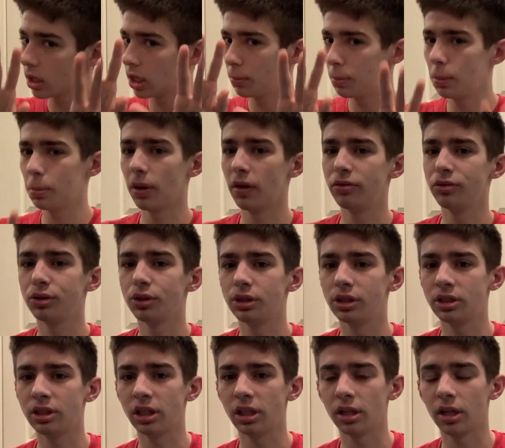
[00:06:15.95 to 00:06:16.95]
people have
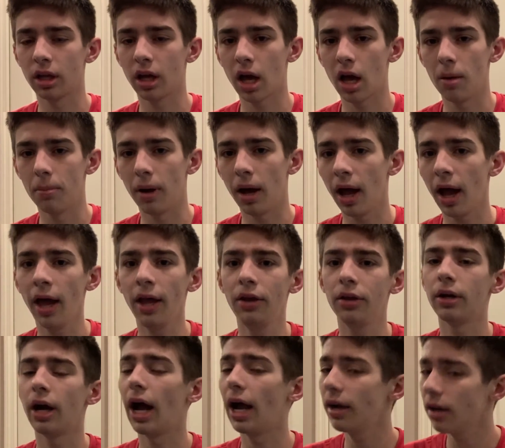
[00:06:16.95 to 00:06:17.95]
seen the guy behind her.
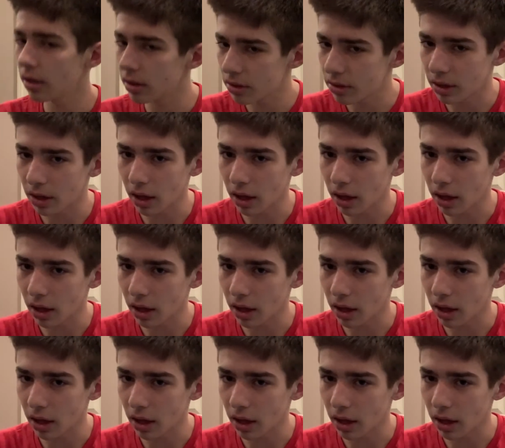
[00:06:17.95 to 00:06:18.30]
I didn't